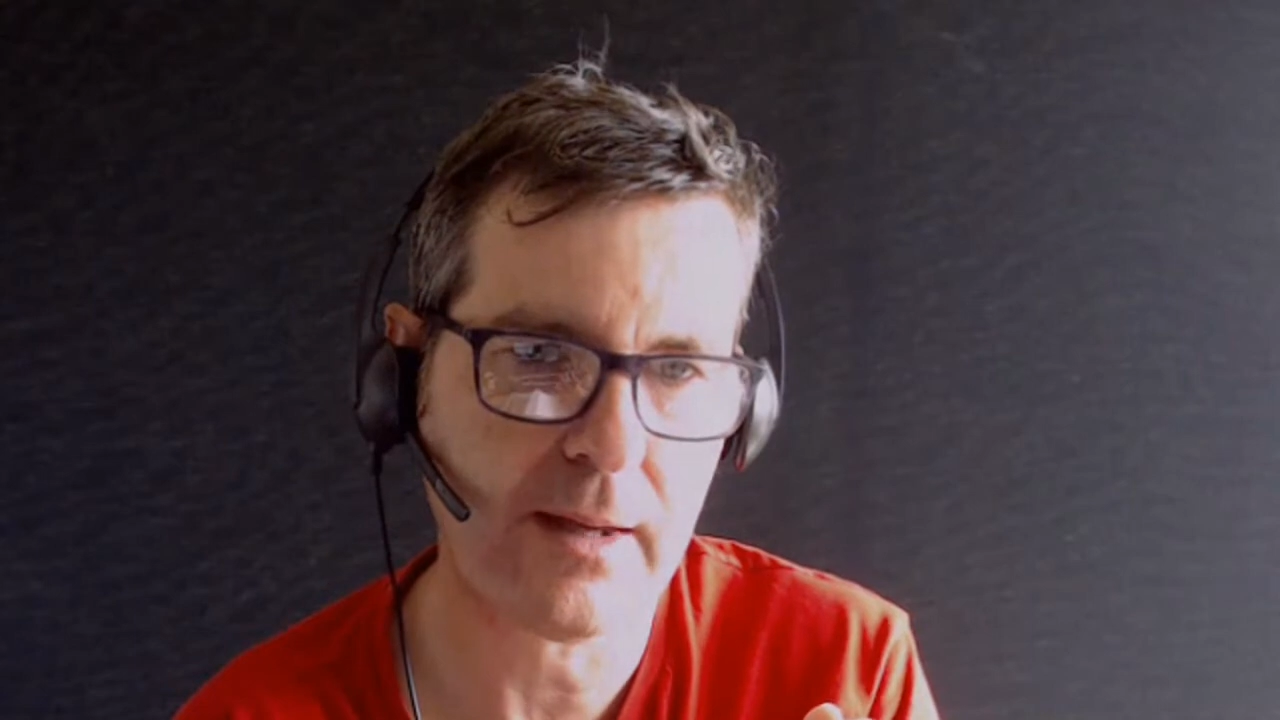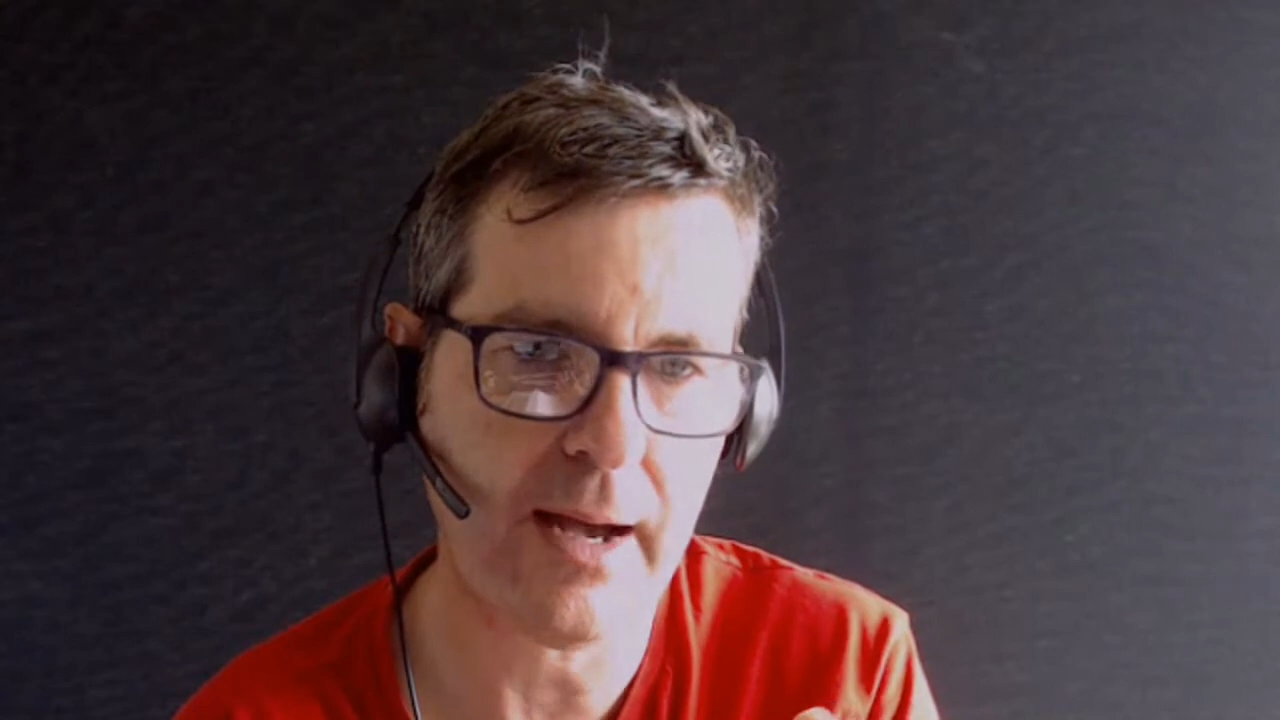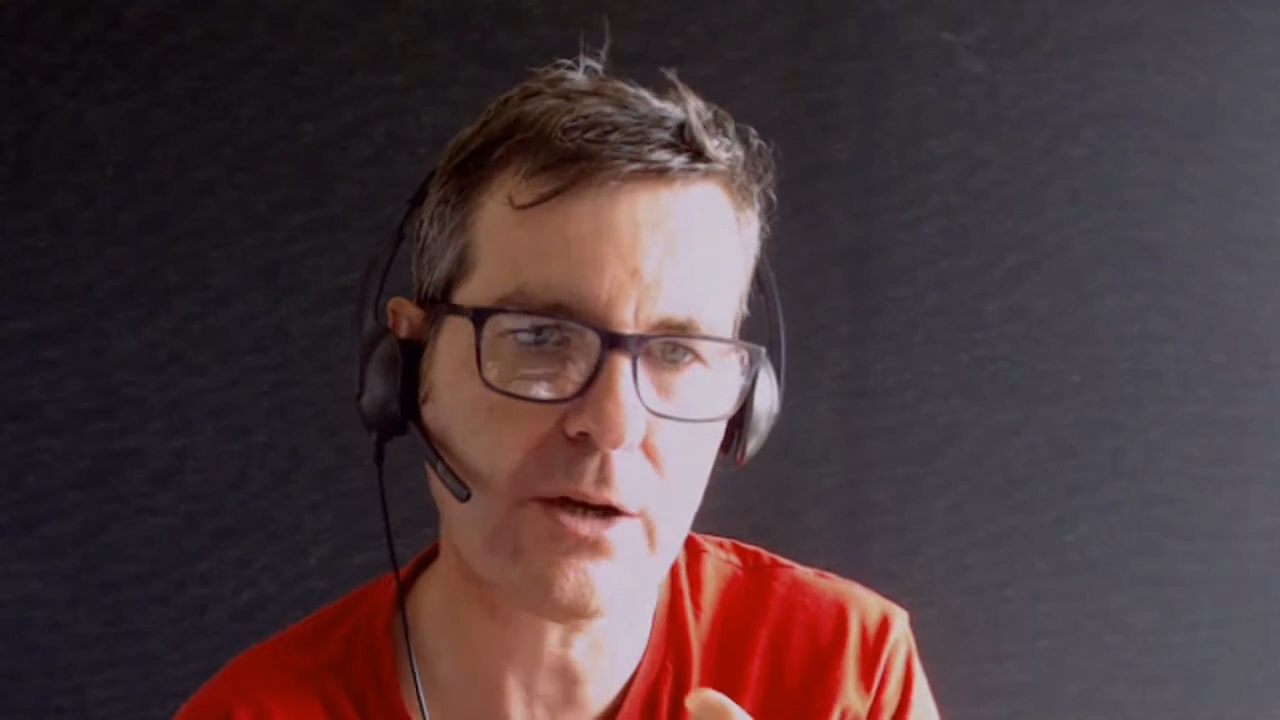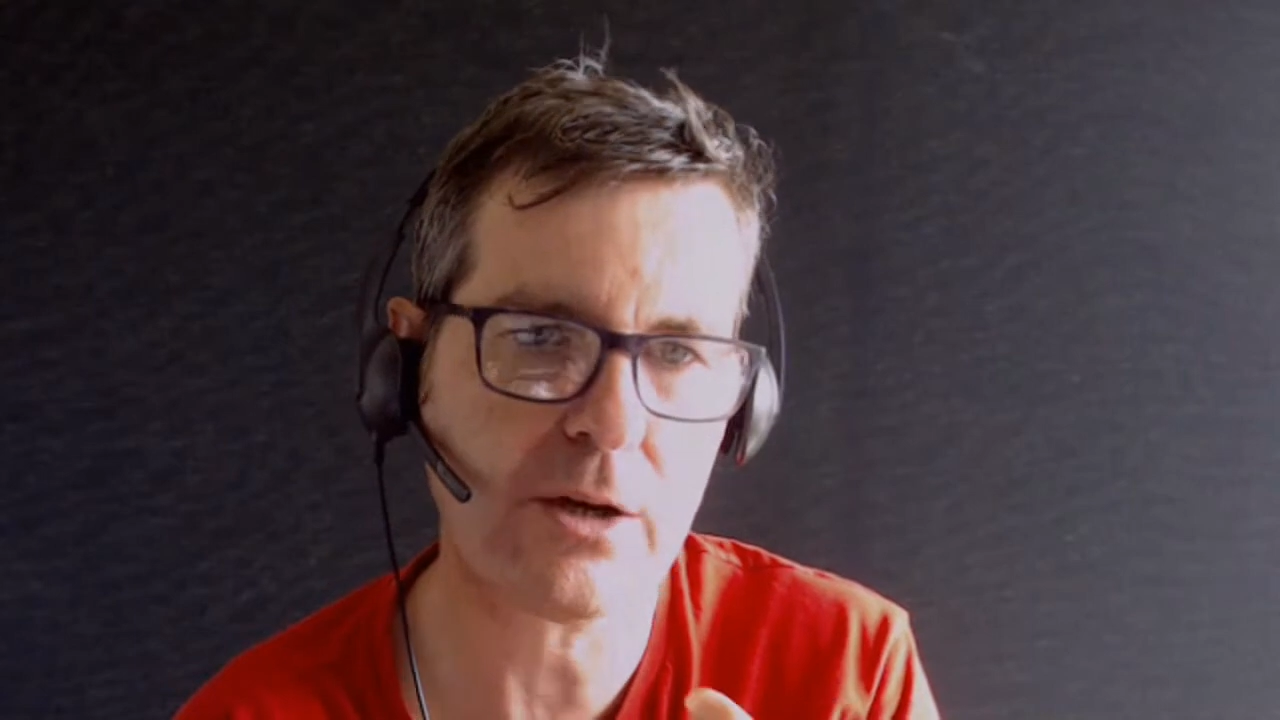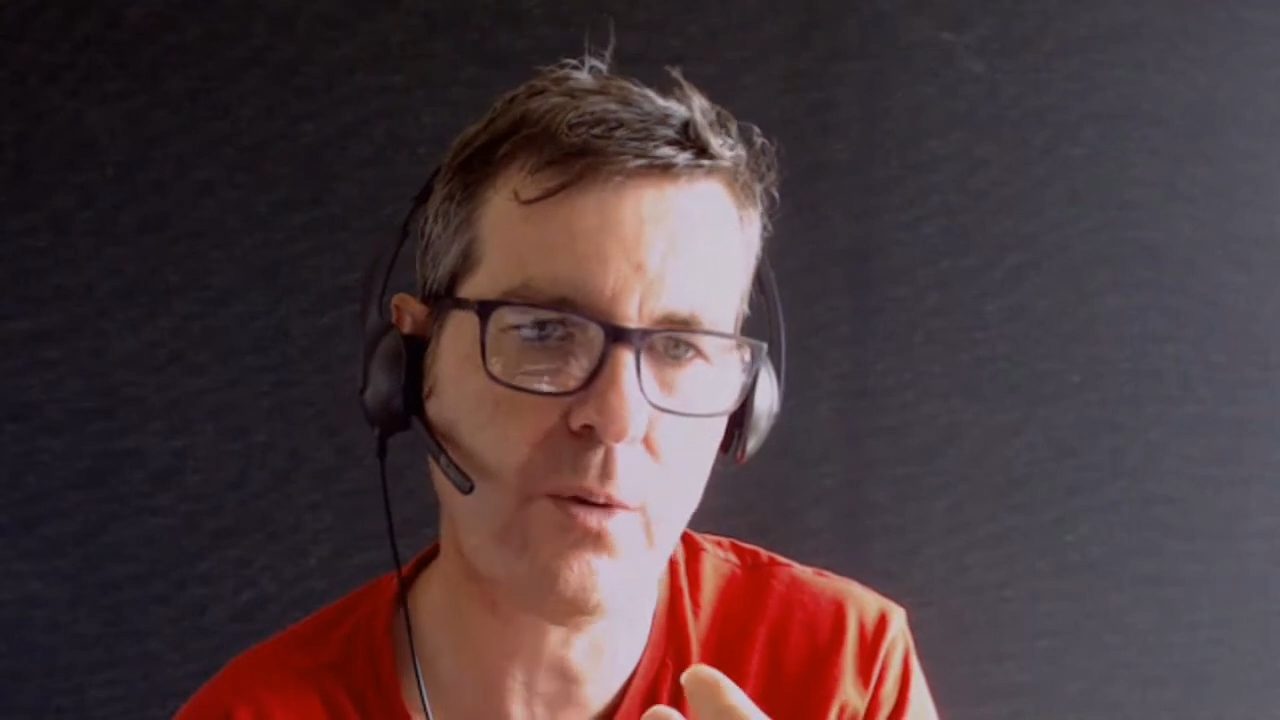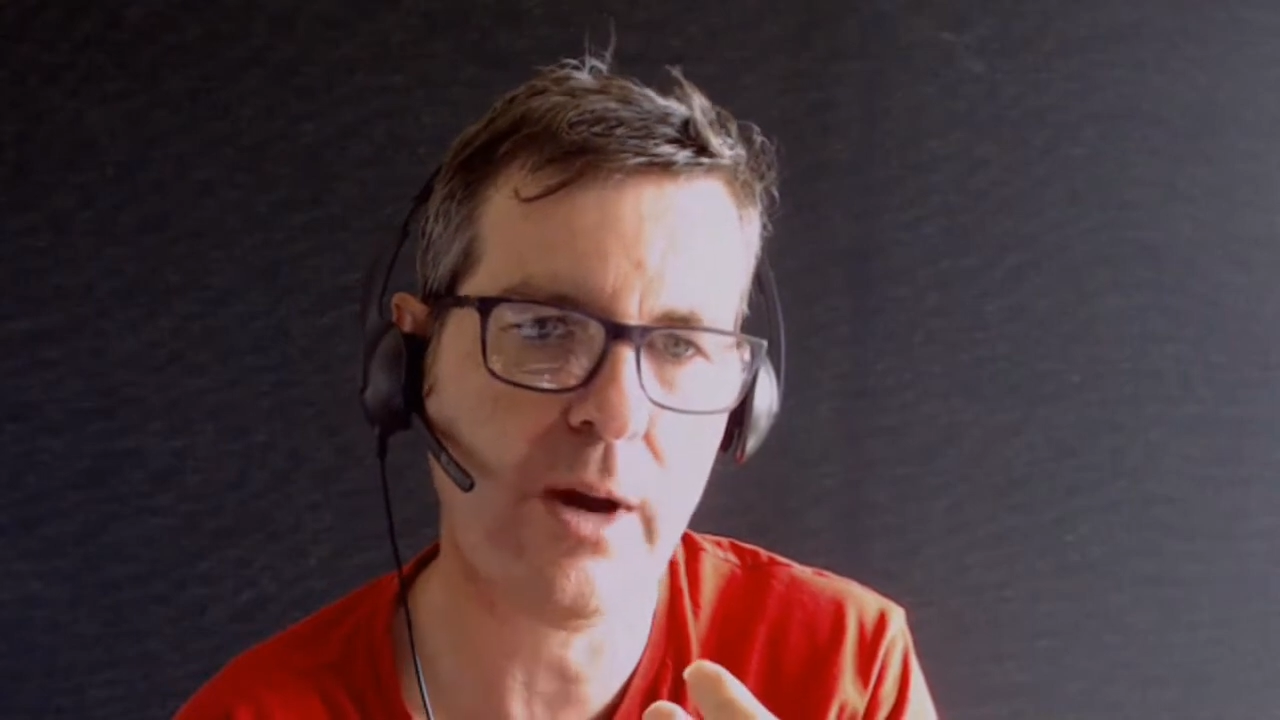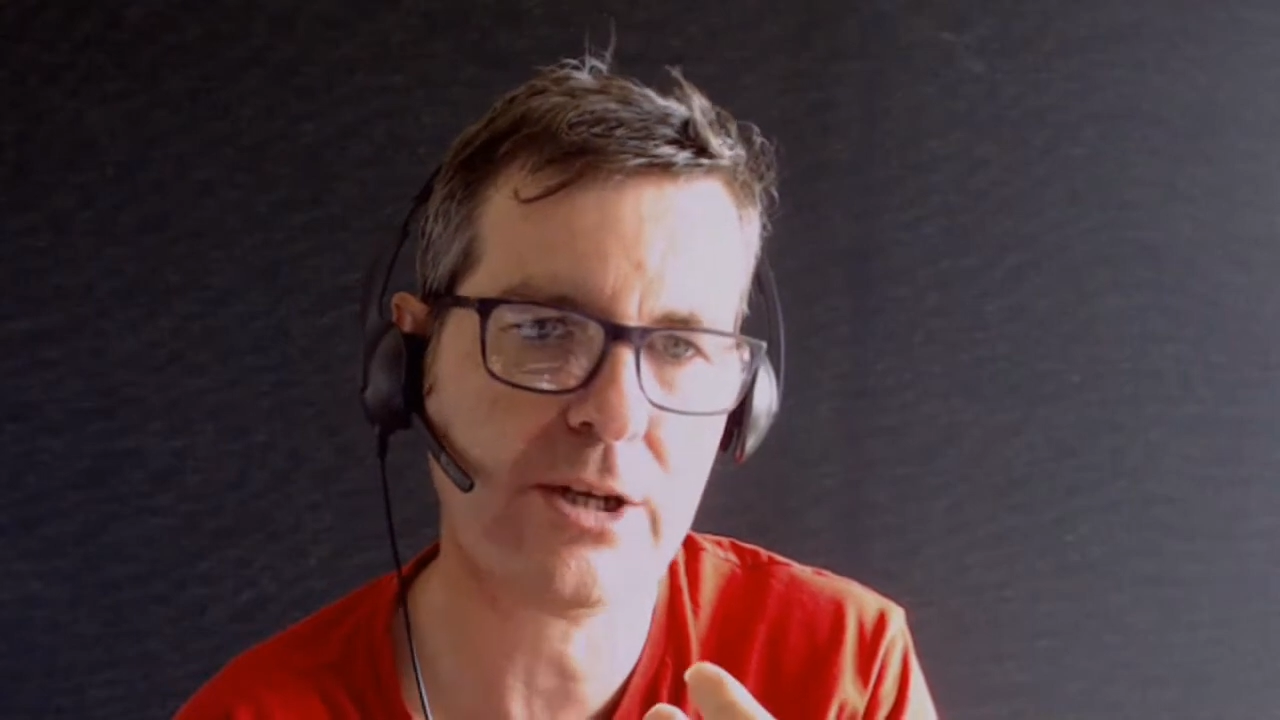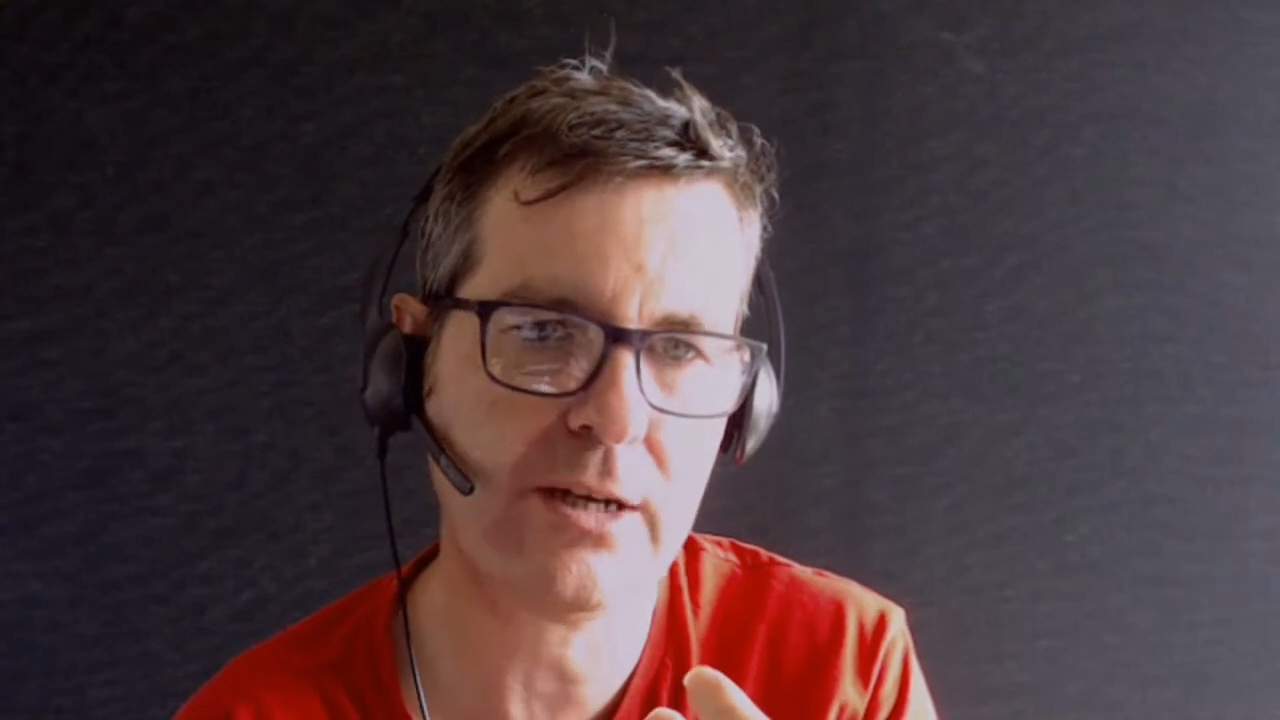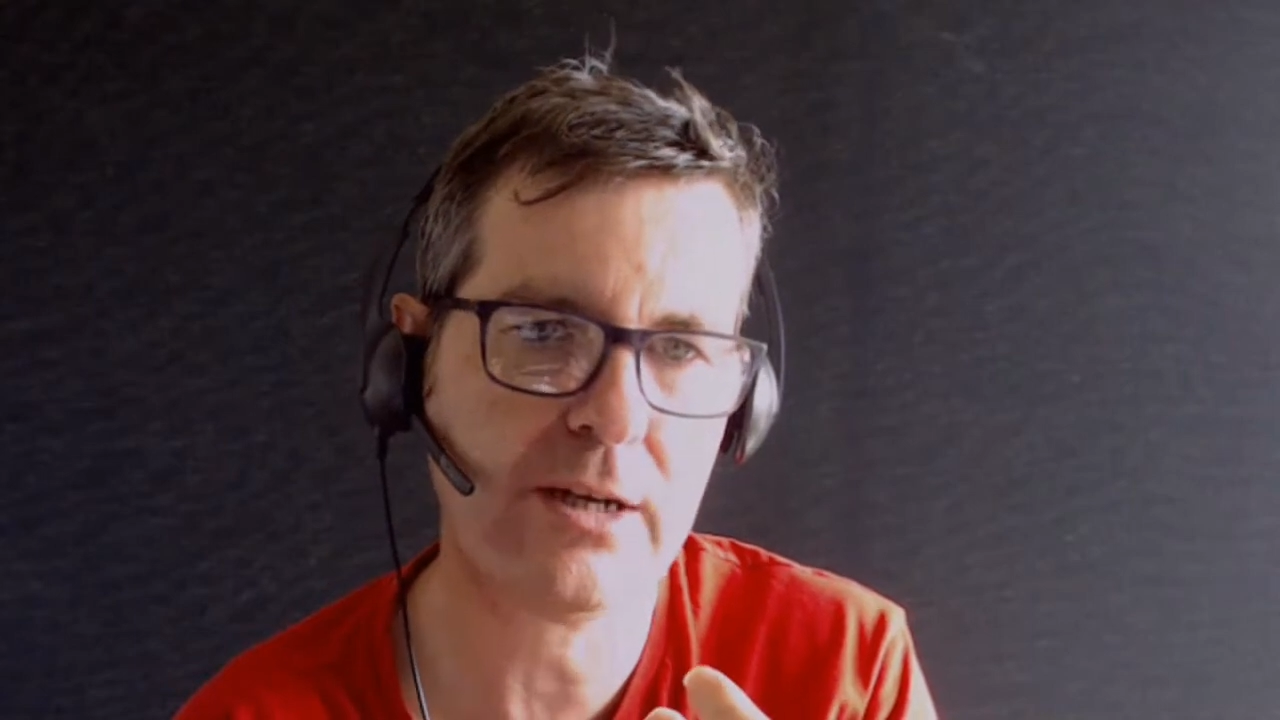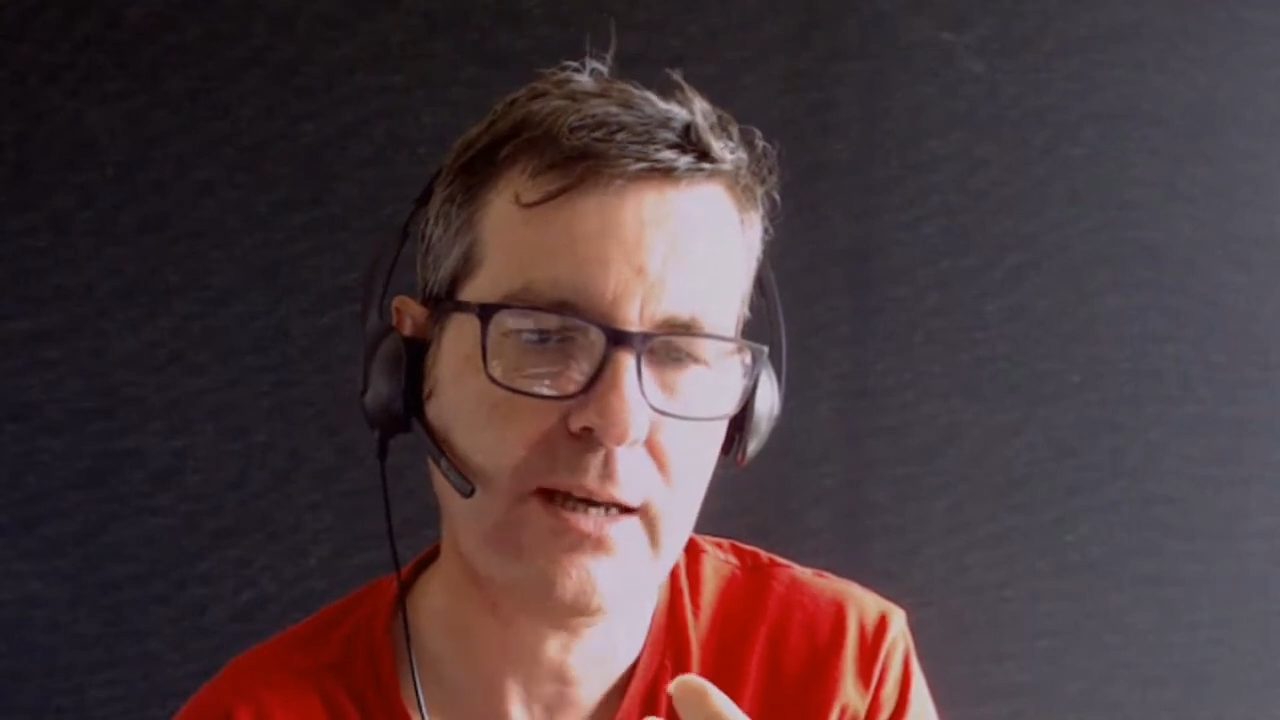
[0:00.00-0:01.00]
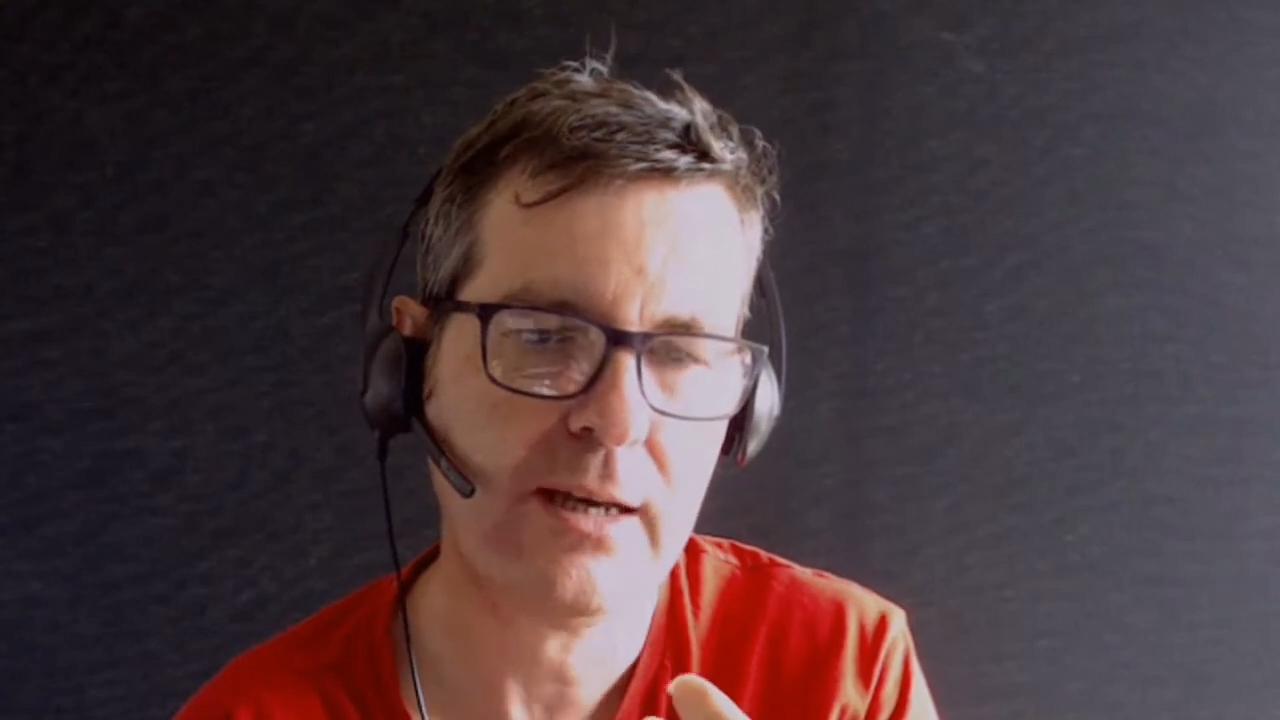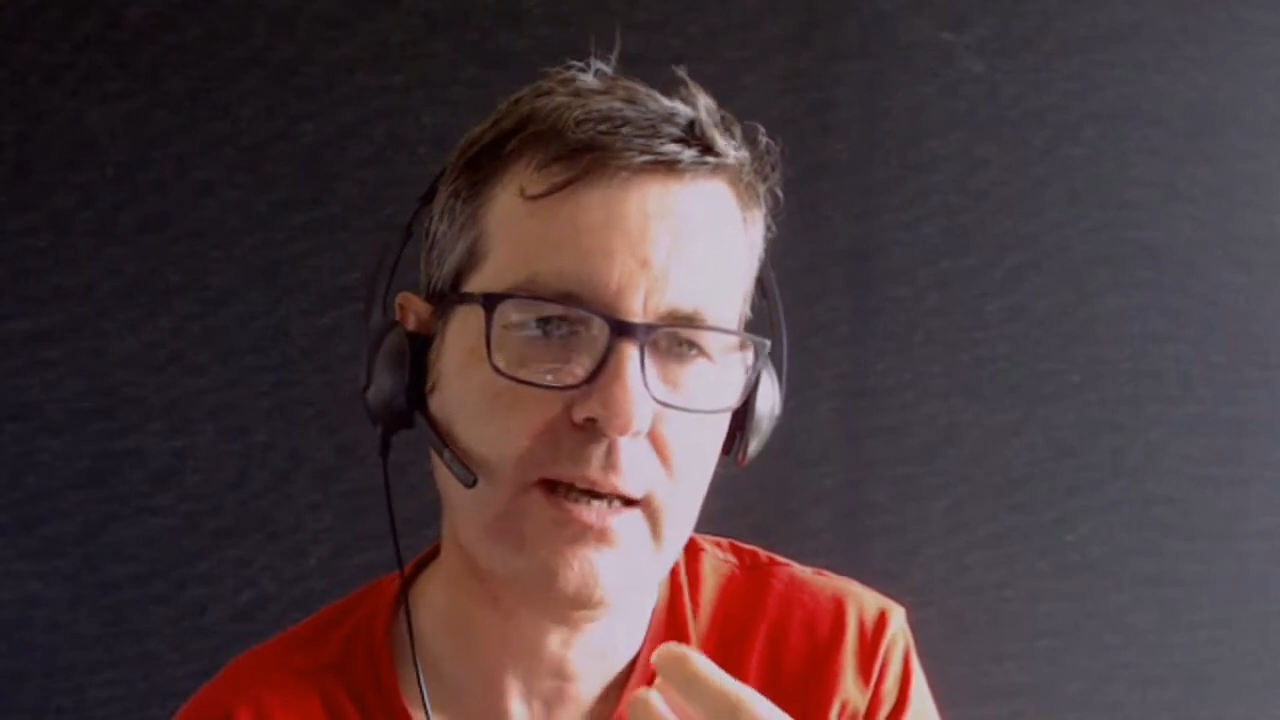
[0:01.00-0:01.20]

and the question